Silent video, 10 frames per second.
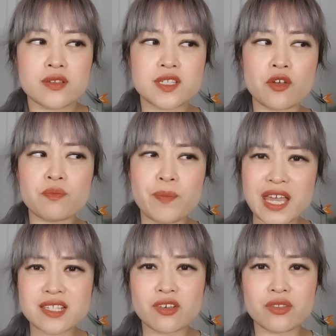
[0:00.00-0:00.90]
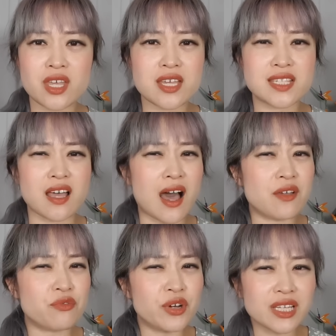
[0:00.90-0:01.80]
So based on this, I
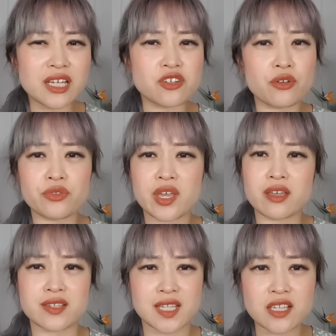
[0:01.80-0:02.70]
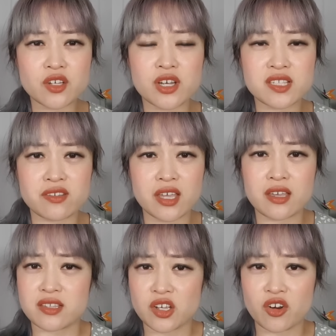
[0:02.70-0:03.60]
really don't think a sunscreen stick
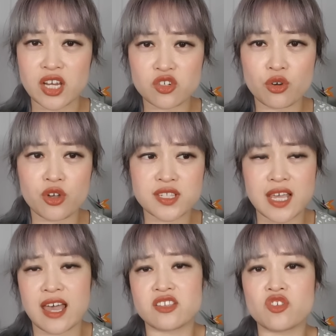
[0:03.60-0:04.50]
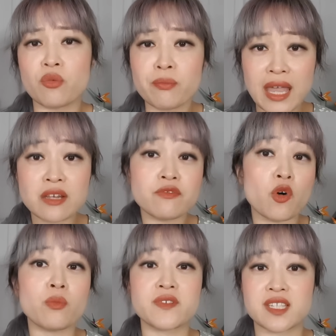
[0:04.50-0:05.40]
is a great choice as your main form
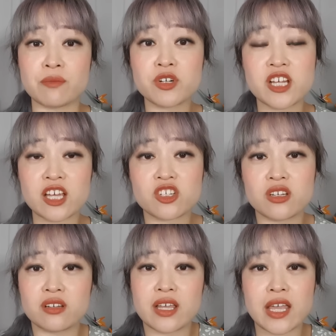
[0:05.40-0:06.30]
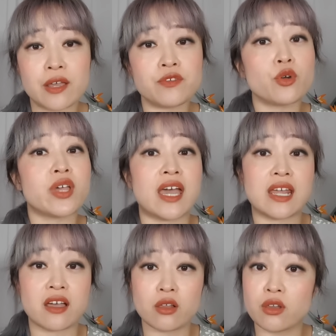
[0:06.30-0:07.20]
of sun protection if you're
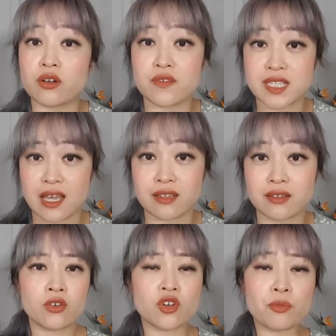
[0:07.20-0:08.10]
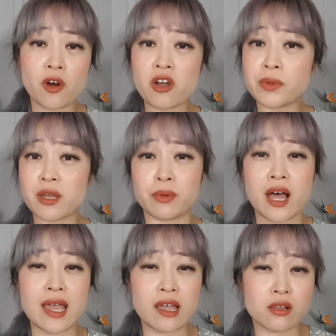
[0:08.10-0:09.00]
getting a lot of sun. You're probably
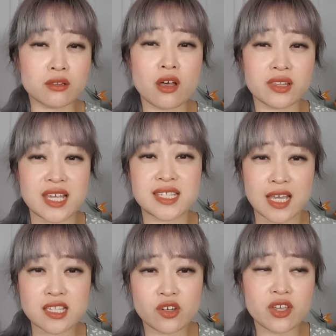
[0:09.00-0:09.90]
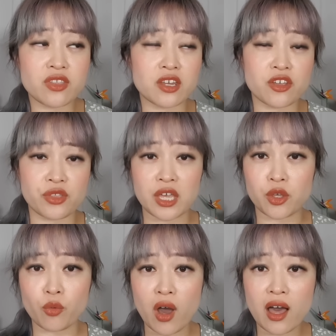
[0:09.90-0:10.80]
applying a lot less sunscreen than you think
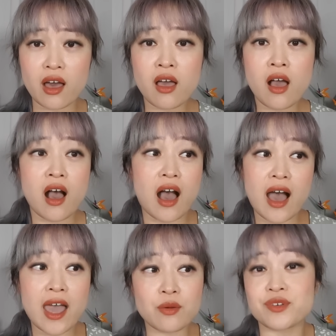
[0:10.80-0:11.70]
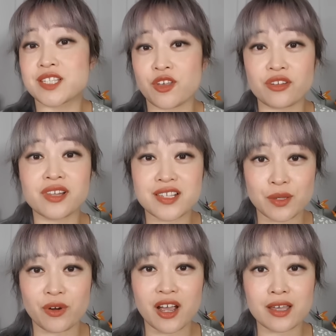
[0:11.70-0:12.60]
you are. I was certainly
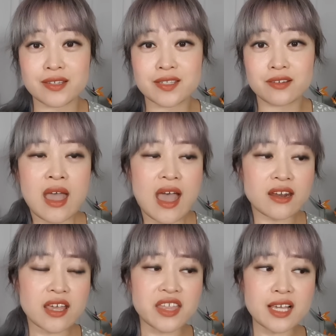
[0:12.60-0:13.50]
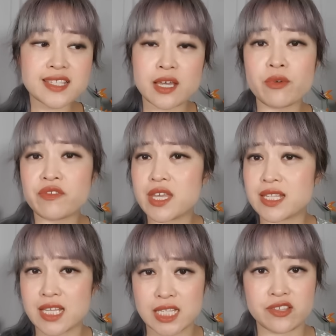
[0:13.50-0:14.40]
surprised. And I think some of this
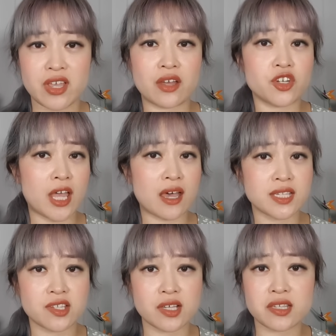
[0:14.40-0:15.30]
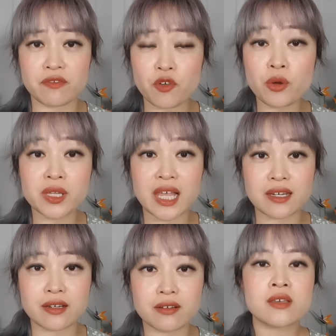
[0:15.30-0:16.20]
is down to how sticks are
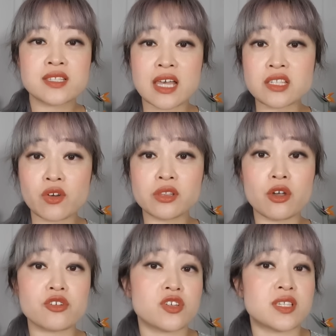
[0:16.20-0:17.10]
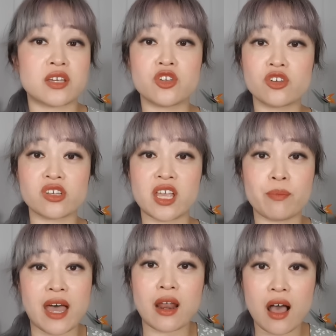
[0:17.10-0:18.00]
formulated. Sunscreen lotions are usually
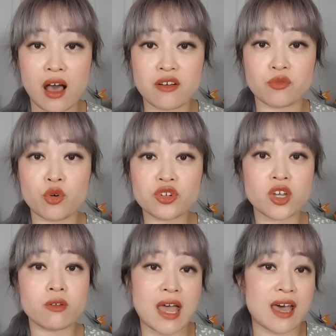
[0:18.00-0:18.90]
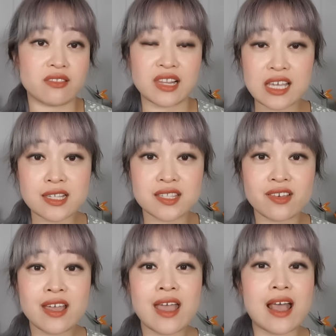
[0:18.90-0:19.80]
about half water at least,
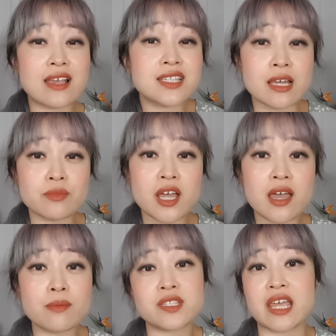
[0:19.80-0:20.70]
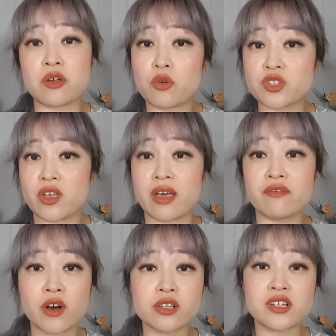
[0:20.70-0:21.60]
and sometimes they also have
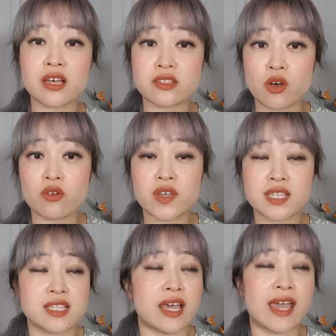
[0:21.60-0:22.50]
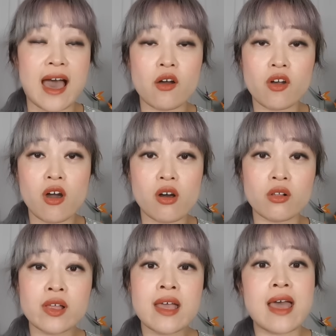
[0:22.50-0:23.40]
volatile solvents like
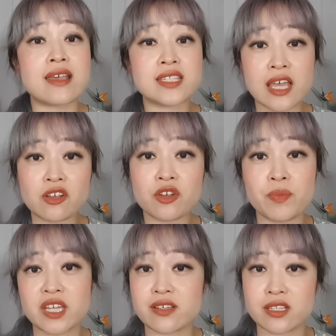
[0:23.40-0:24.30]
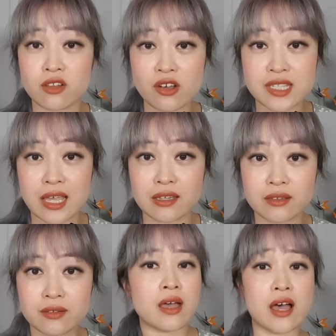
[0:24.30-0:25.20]
alcohol and cyclopentasiloxane.
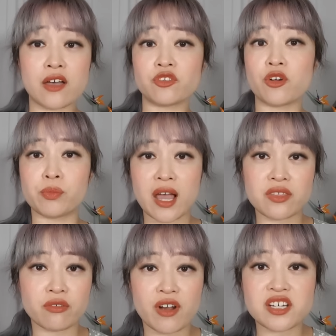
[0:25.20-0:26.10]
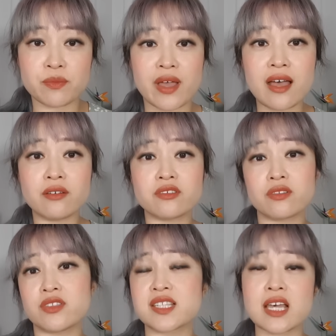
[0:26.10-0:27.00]
After applying the right amount,
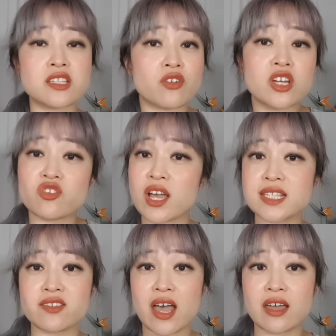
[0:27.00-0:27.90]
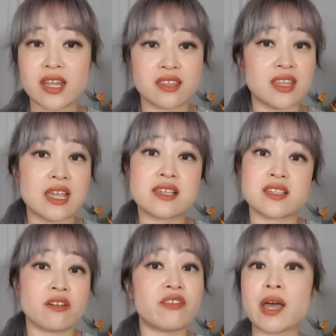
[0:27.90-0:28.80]
the sunscreen dries down and these
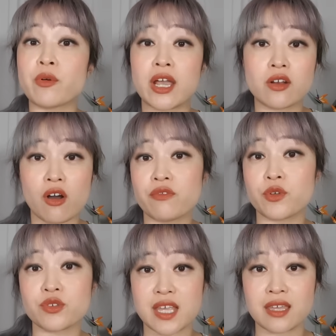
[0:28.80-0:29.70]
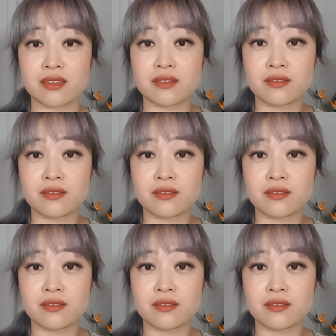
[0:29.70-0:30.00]
evaporate off your skin.